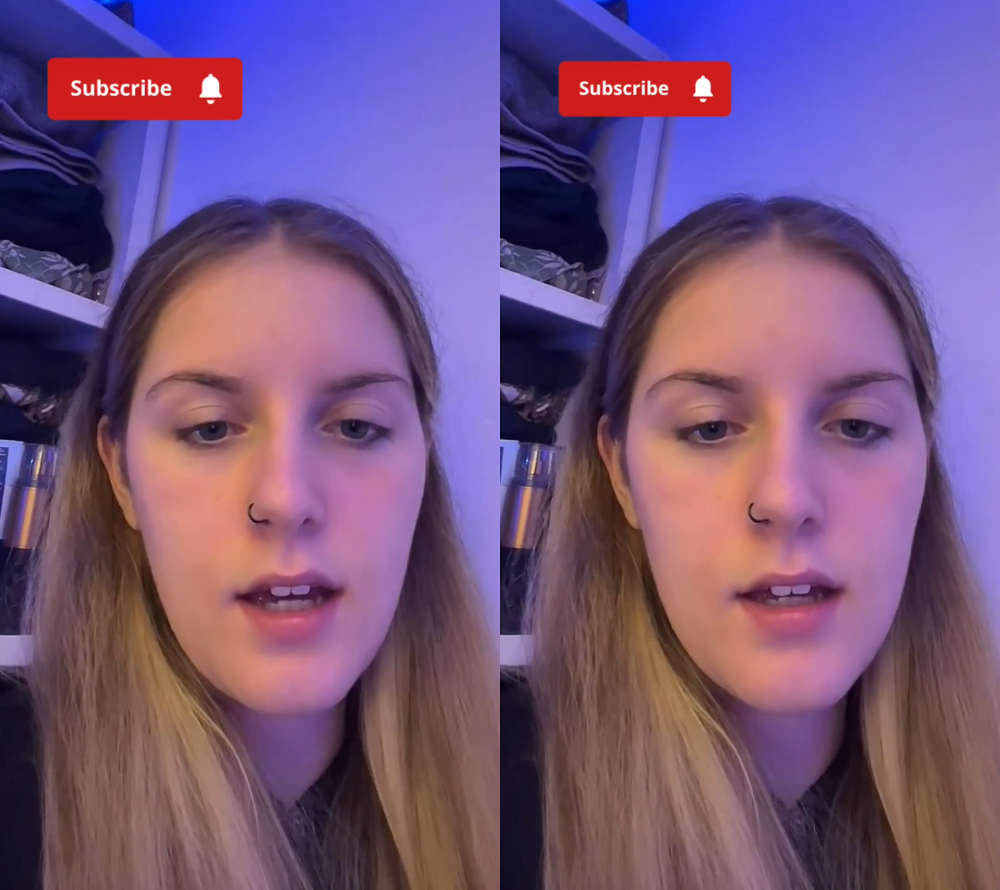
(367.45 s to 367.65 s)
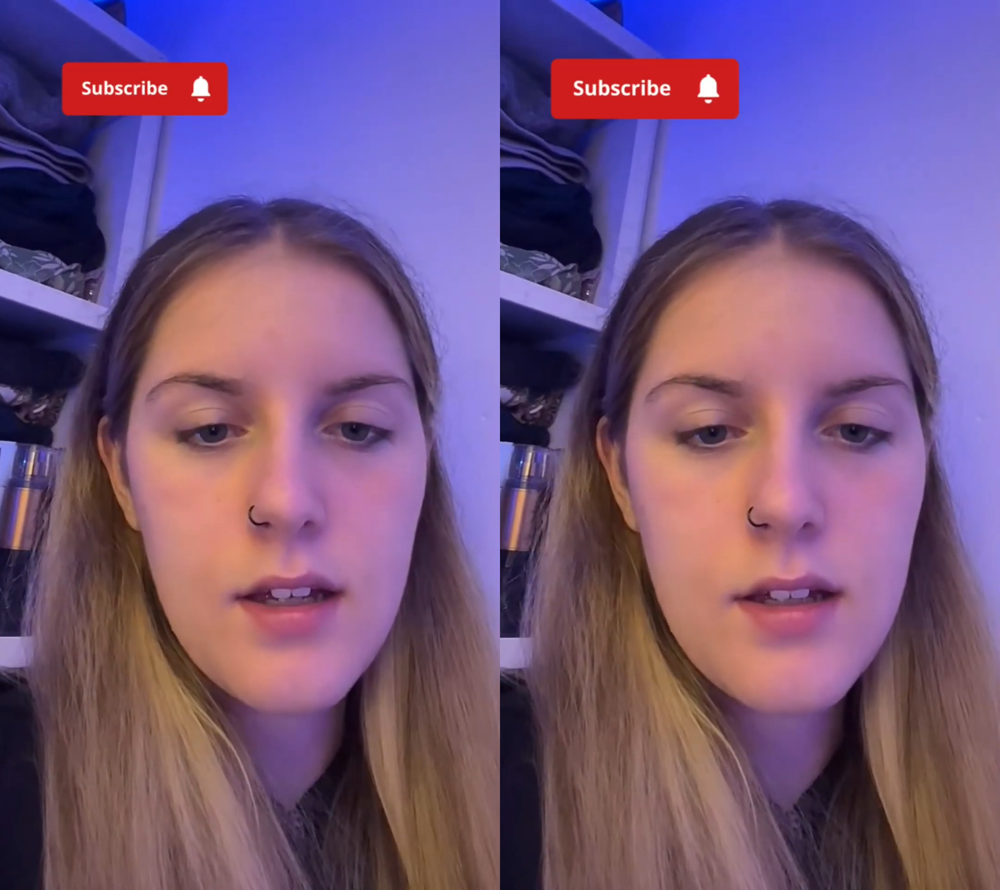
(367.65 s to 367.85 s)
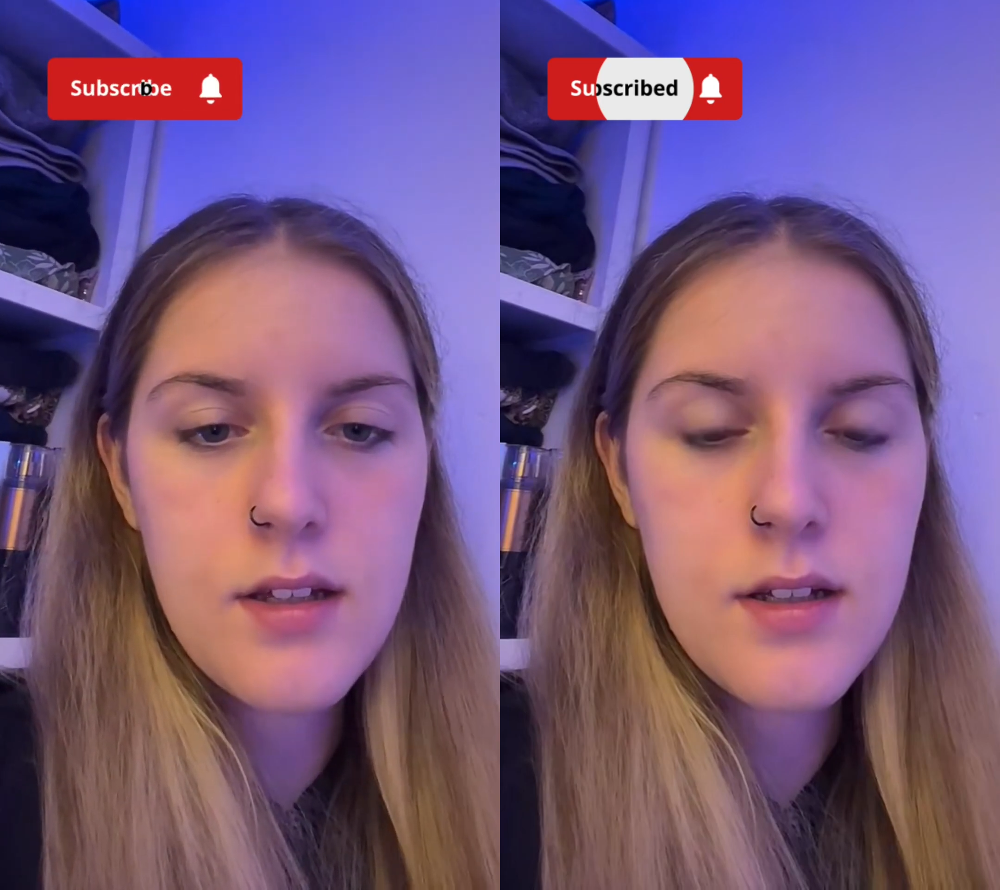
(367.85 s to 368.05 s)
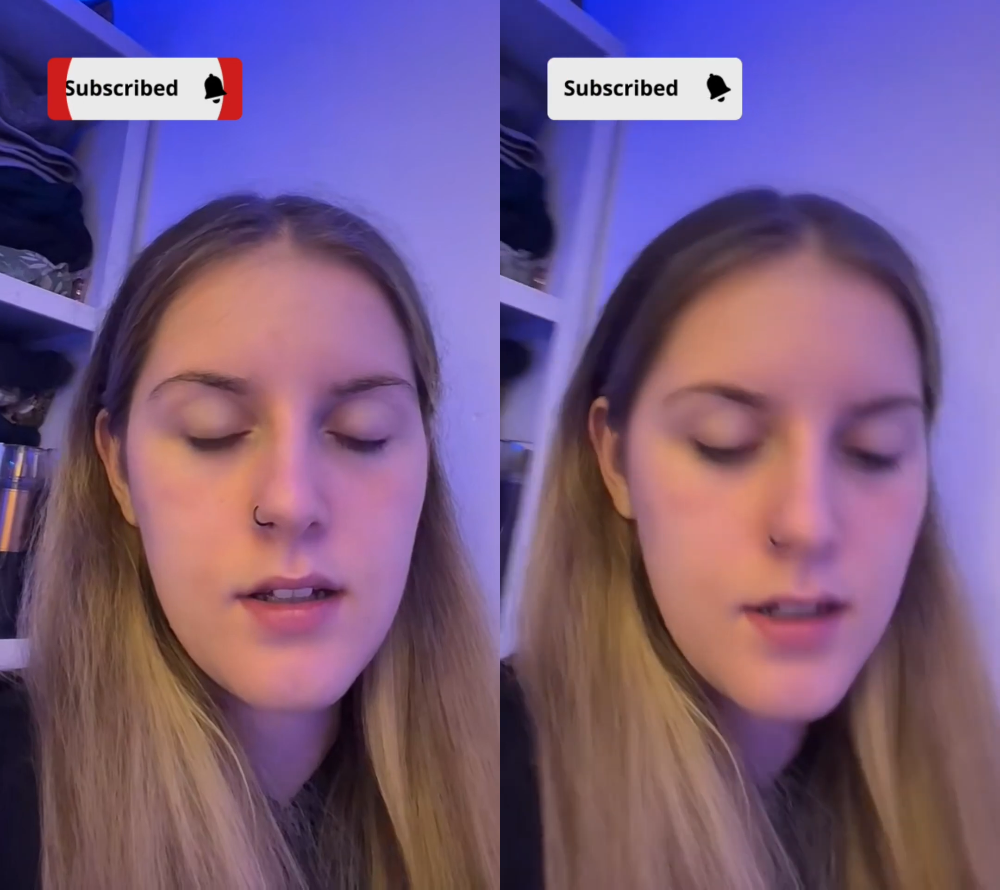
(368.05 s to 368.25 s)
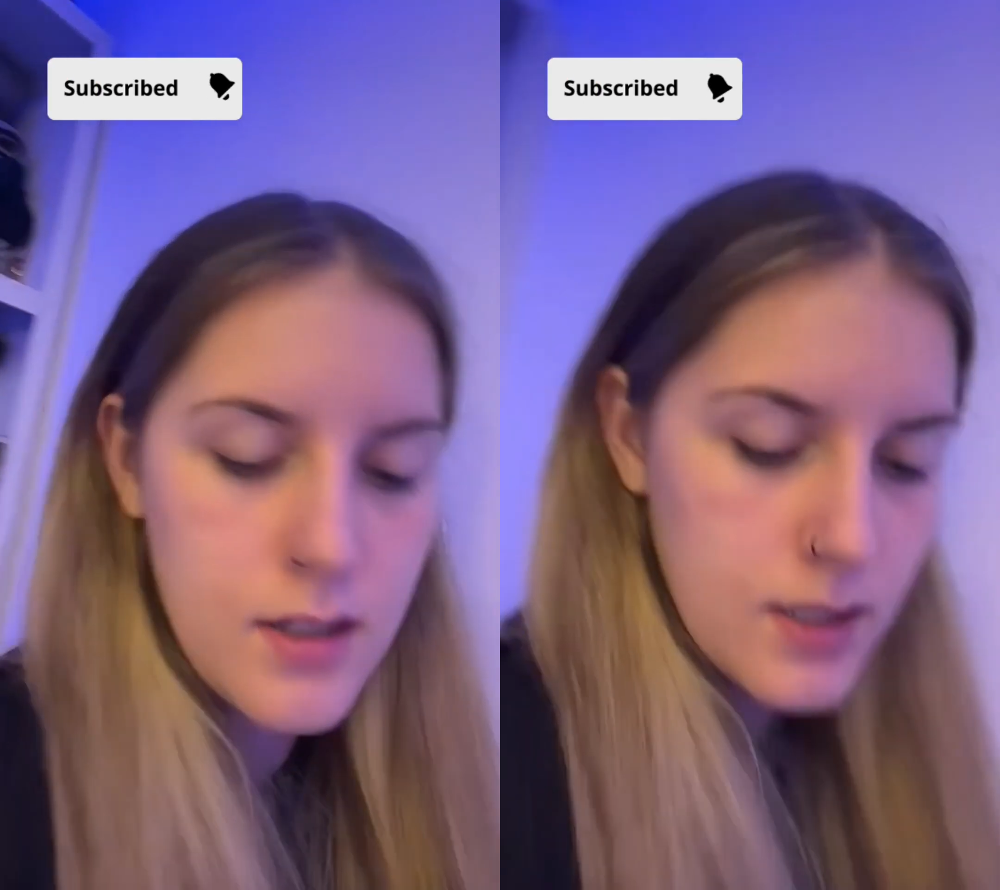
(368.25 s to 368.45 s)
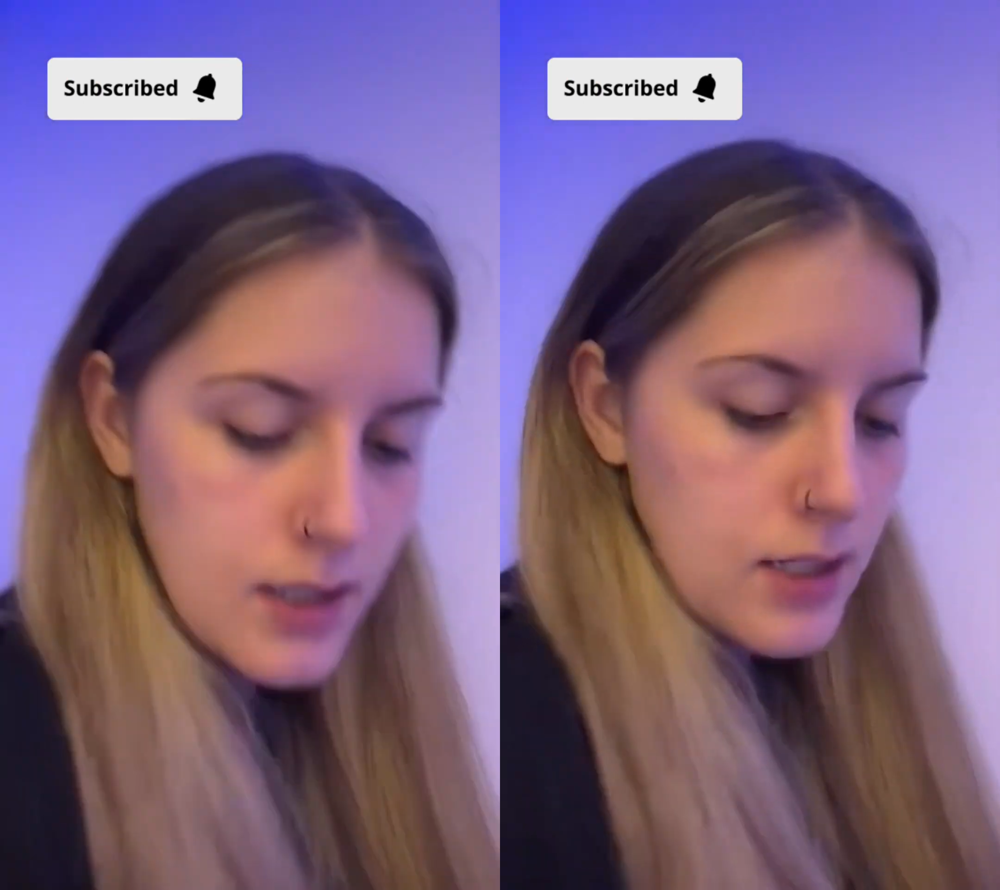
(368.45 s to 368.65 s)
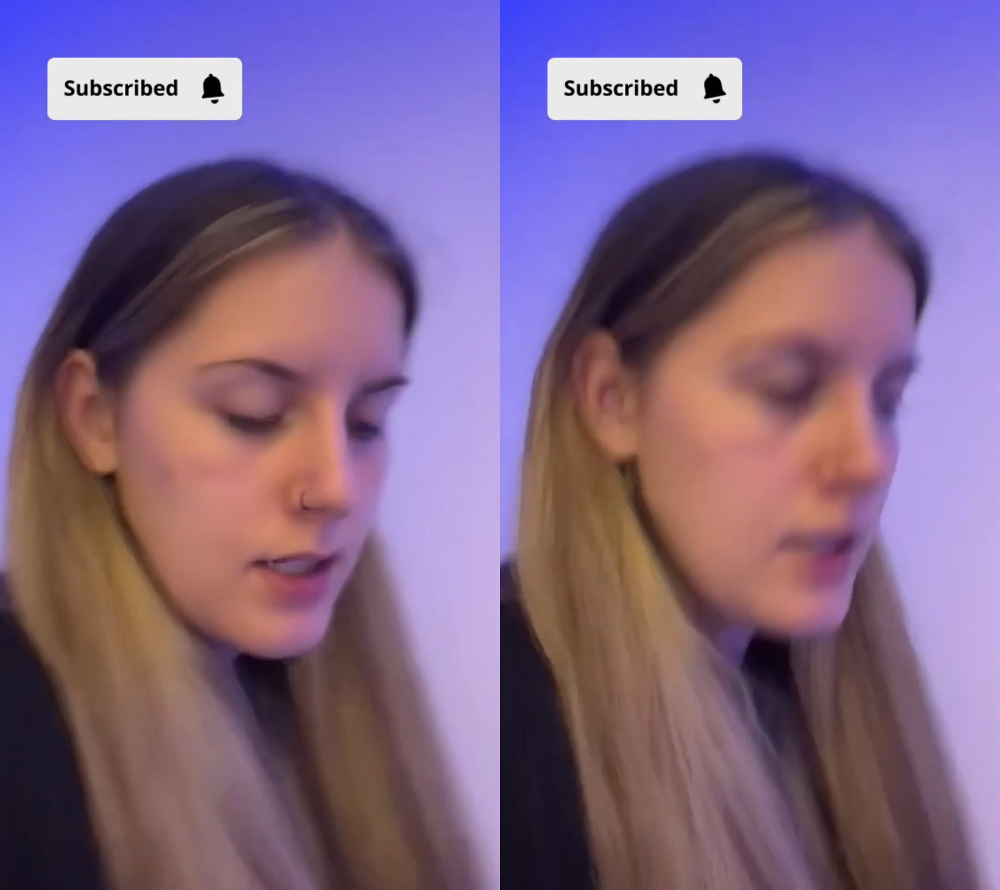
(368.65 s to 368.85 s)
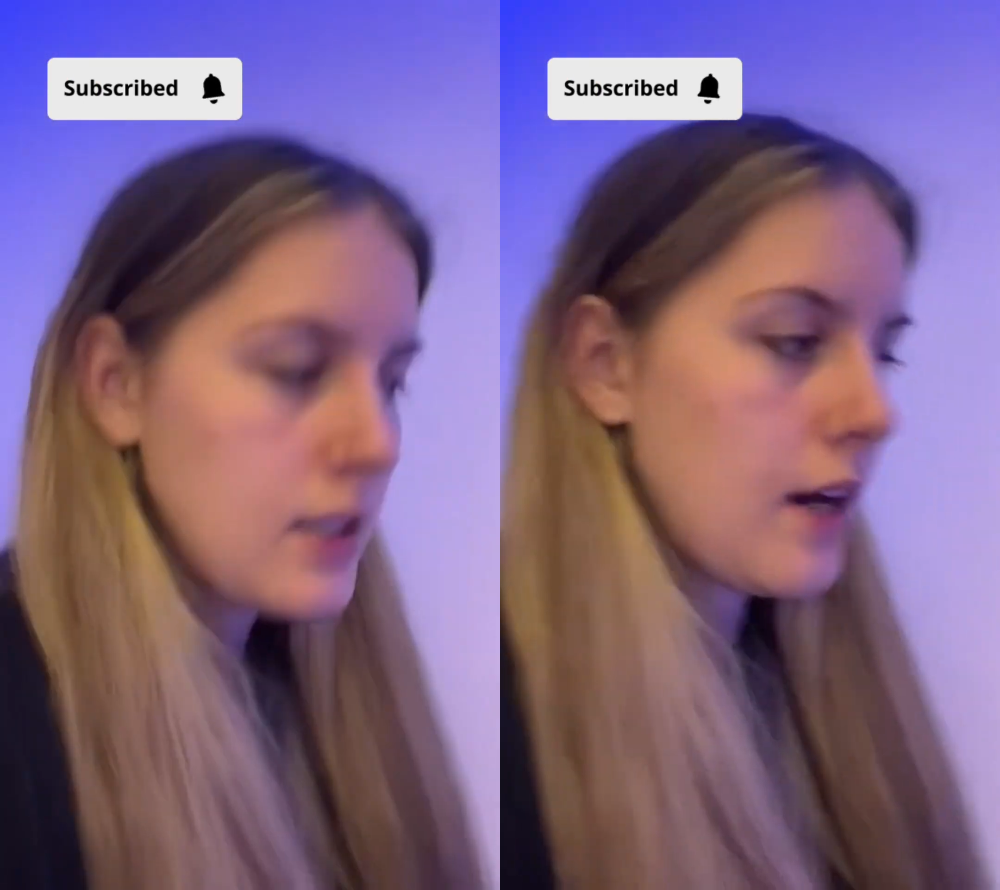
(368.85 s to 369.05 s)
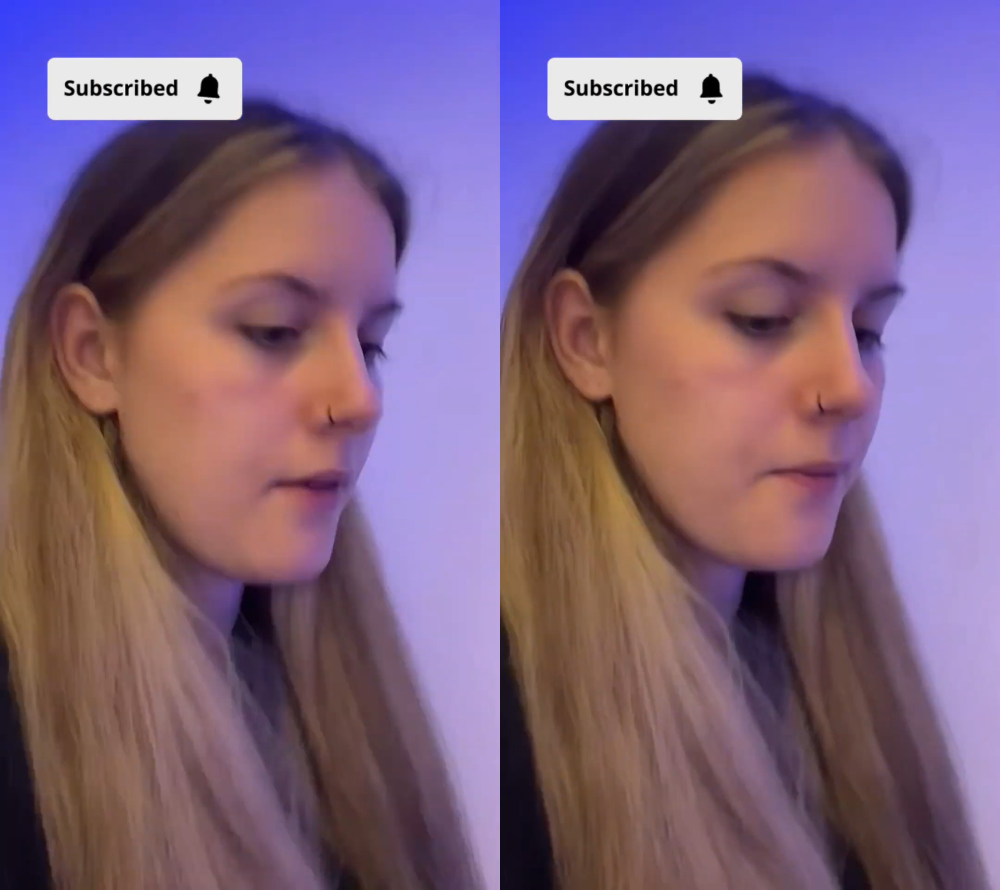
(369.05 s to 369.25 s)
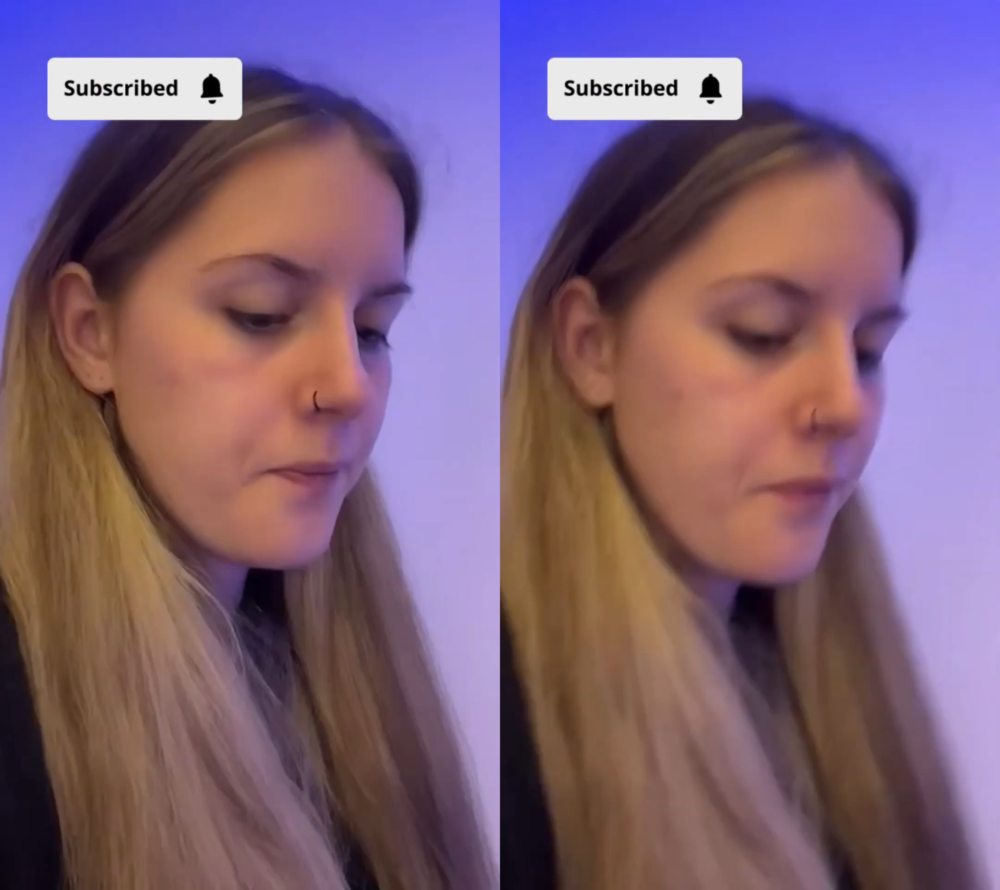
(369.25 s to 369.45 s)
that.
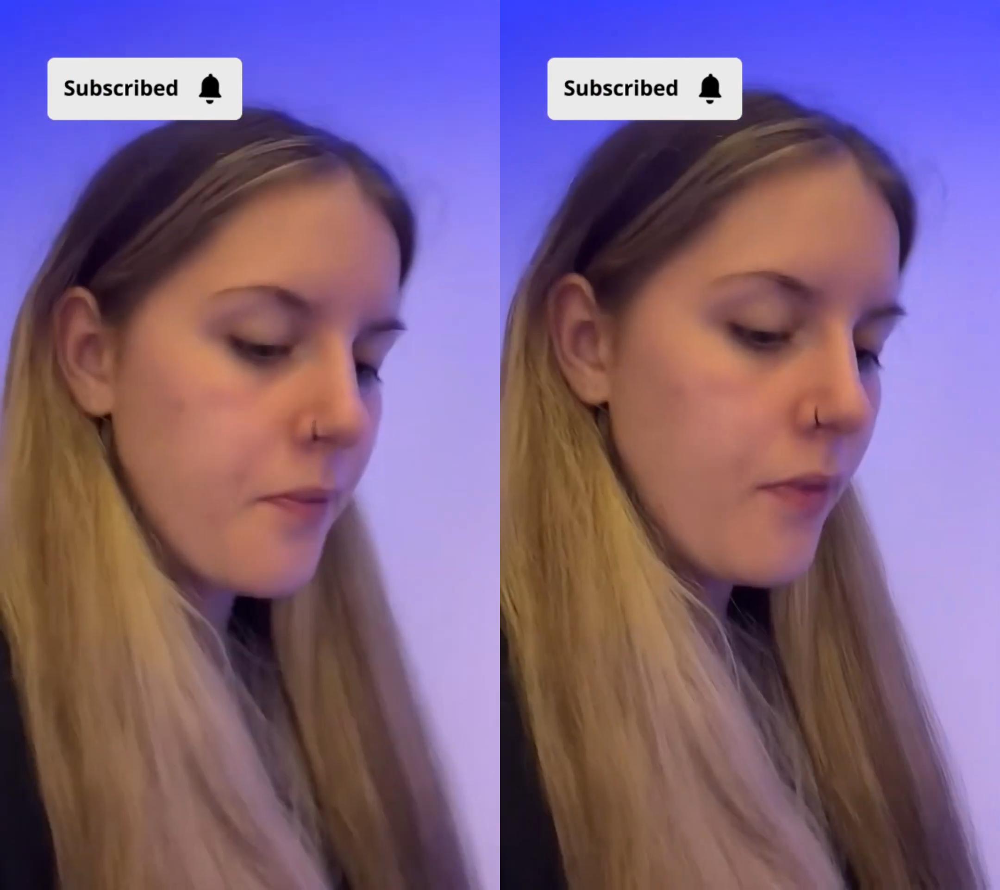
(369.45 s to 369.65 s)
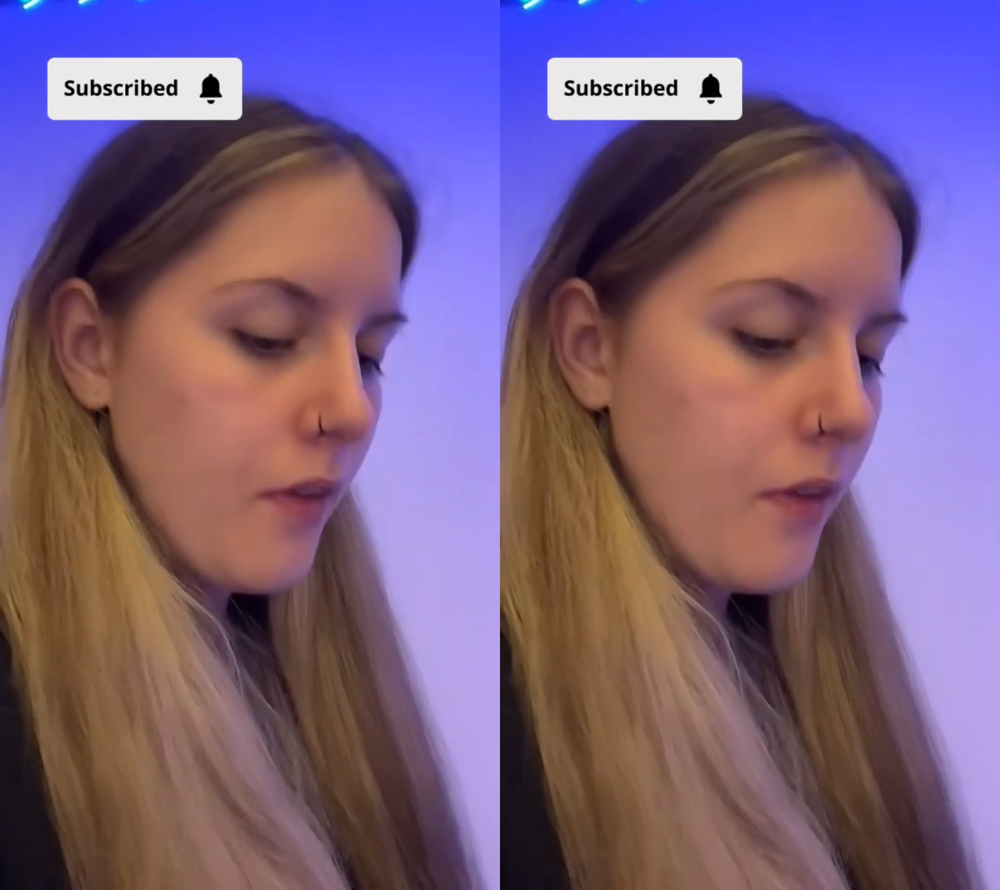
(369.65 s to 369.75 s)
Yeah.